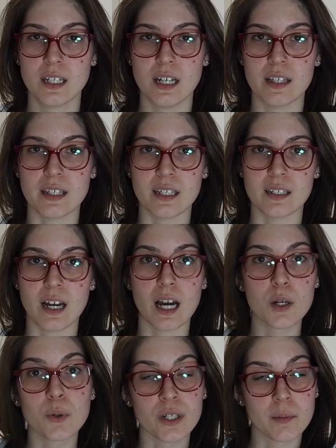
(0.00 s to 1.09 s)
And then I
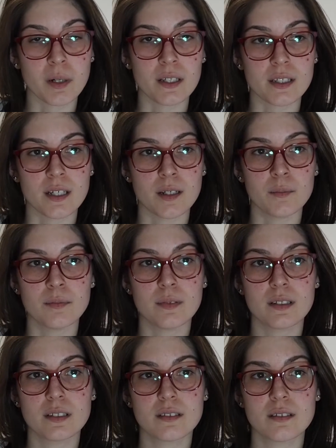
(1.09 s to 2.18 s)
worry about them,
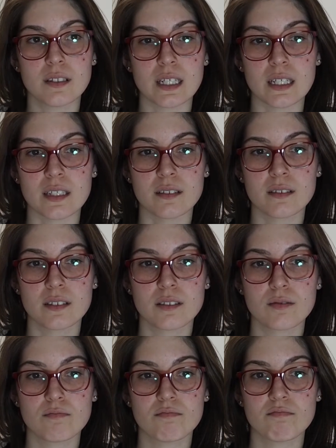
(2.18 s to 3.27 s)
and
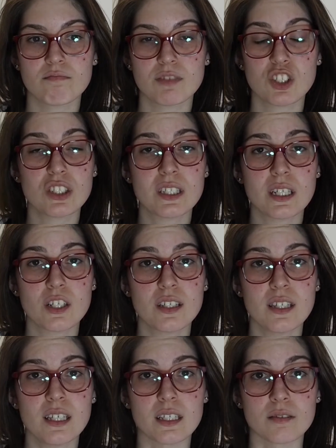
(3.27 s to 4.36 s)
it's just not a good
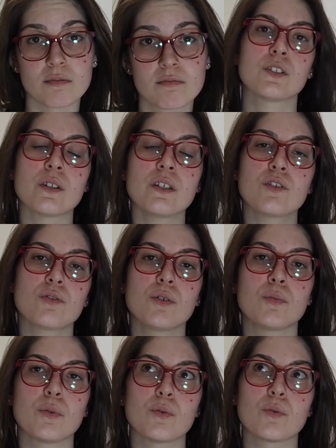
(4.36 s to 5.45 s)
thing. So this
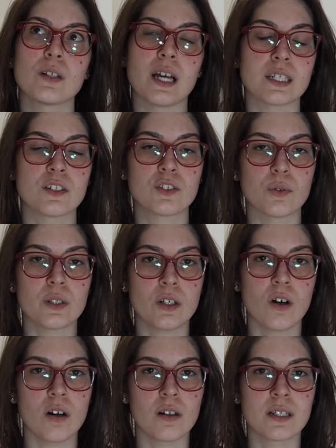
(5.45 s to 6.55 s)
group relies solely
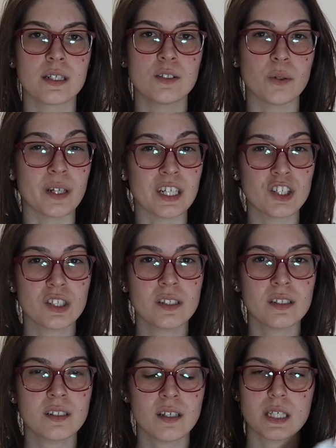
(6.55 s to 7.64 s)
on
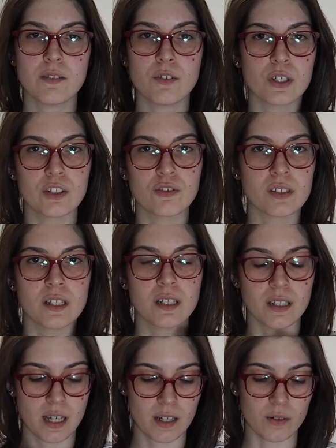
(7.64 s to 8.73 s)
donations. If you're interested in
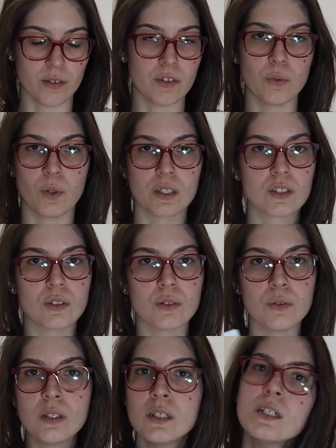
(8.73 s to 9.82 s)
that, or if you want
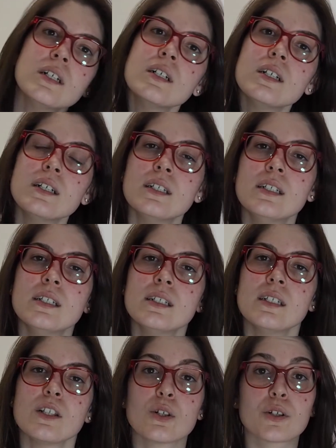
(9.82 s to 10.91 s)
to
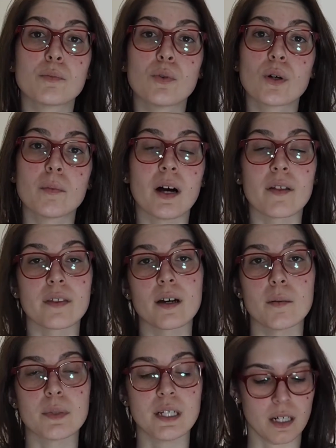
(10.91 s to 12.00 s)
learn more about the
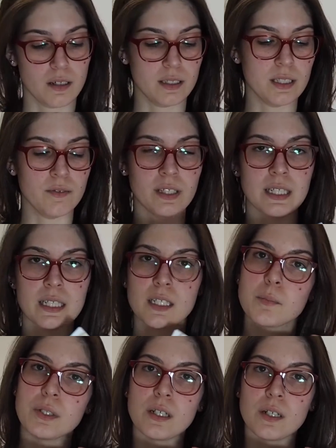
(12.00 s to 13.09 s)
company, I'll leave a link
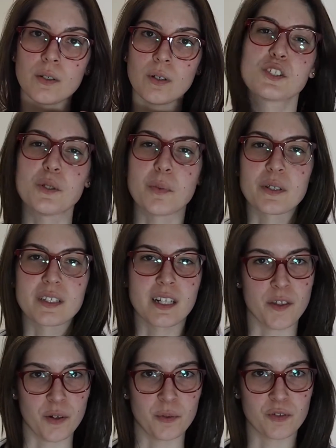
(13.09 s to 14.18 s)
below. So a part that I
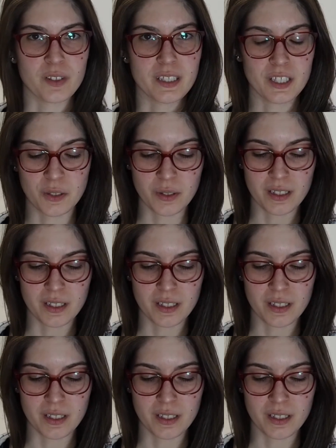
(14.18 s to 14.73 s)
thought was really cute